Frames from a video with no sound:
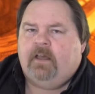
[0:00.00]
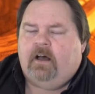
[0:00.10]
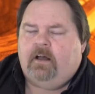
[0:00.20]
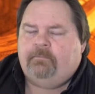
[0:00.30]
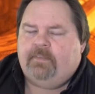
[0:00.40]

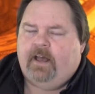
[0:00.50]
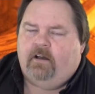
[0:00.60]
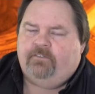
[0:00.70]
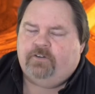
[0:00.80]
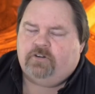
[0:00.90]
Now,
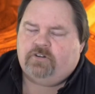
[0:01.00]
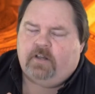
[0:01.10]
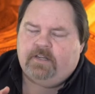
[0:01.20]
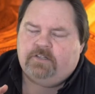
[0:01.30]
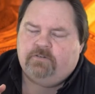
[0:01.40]
if you're
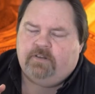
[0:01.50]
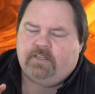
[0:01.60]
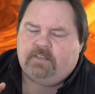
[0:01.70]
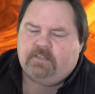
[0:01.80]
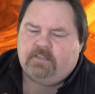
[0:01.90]
trying to
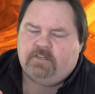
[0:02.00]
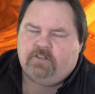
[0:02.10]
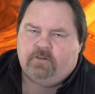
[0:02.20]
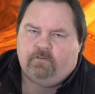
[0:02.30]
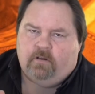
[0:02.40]
get this
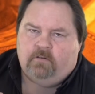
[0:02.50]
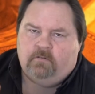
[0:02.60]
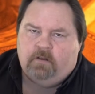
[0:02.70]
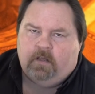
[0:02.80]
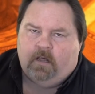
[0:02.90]
into your
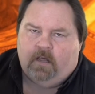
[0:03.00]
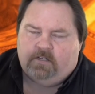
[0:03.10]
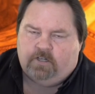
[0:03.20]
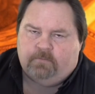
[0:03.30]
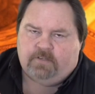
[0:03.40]
own
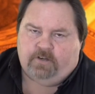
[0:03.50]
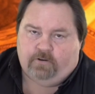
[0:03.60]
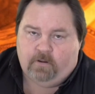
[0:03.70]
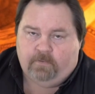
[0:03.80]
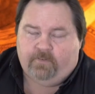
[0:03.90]
terms on
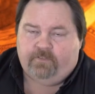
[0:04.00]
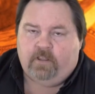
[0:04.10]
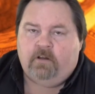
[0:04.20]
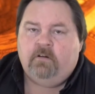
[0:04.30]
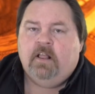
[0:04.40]
your own
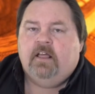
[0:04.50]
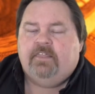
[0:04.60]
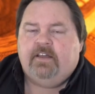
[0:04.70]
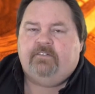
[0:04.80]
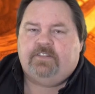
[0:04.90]
portfolio,
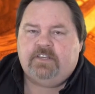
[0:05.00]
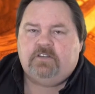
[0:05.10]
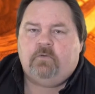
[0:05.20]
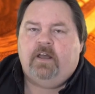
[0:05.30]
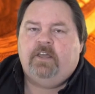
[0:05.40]
think of it
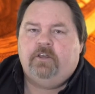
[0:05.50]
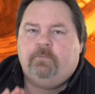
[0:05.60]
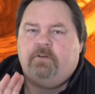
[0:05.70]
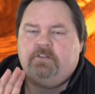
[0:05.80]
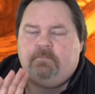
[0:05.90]
this way. You
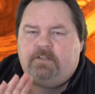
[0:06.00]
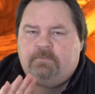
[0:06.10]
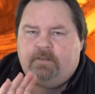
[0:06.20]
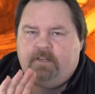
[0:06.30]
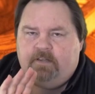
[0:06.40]
put as much
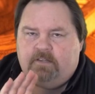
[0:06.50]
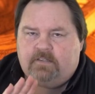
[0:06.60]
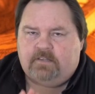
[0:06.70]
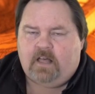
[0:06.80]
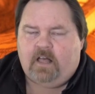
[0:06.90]
money into
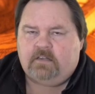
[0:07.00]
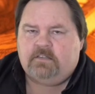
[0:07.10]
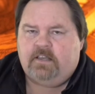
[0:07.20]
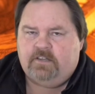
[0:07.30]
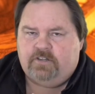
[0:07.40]
stocks
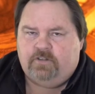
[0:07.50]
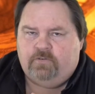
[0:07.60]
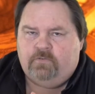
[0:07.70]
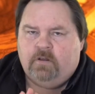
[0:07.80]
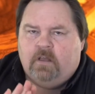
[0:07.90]
as
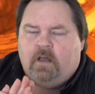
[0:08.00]
you